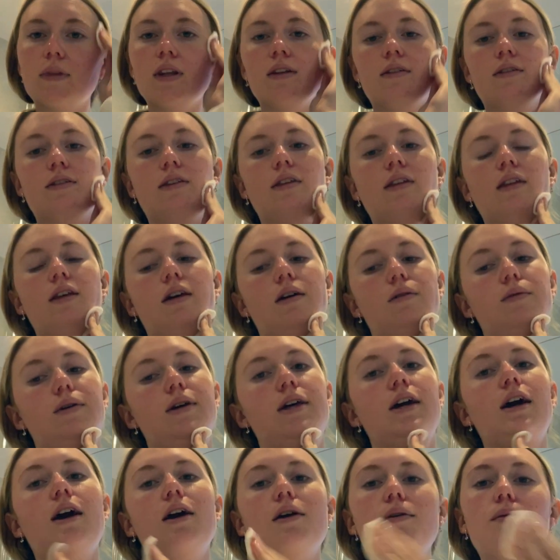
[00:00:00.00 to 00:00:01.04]
So there we
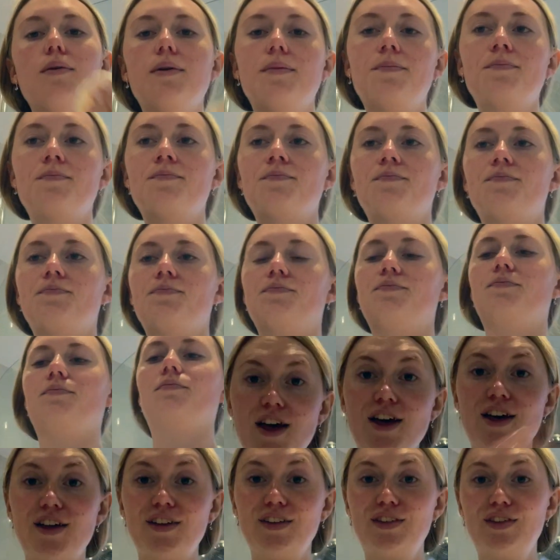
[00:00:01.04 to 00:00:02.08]
go.
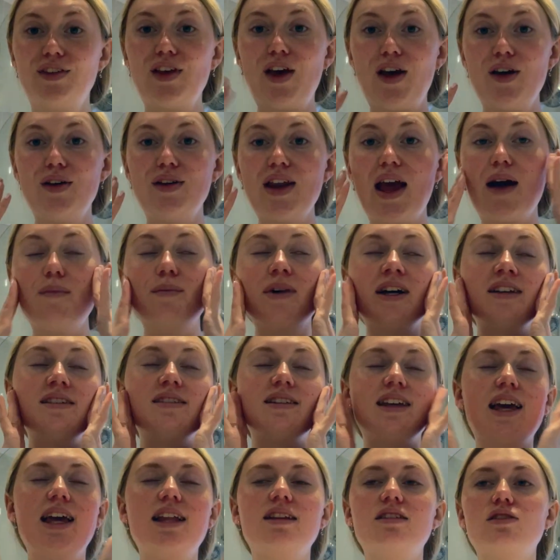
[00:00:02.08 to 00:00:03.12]
So now my
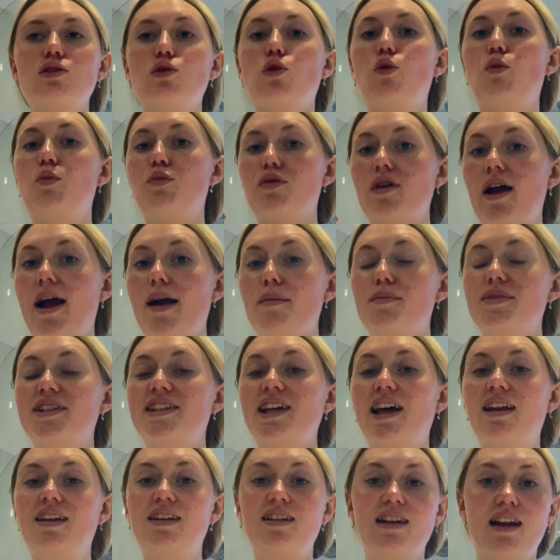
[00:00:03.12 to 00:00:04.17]
skin's all prepped and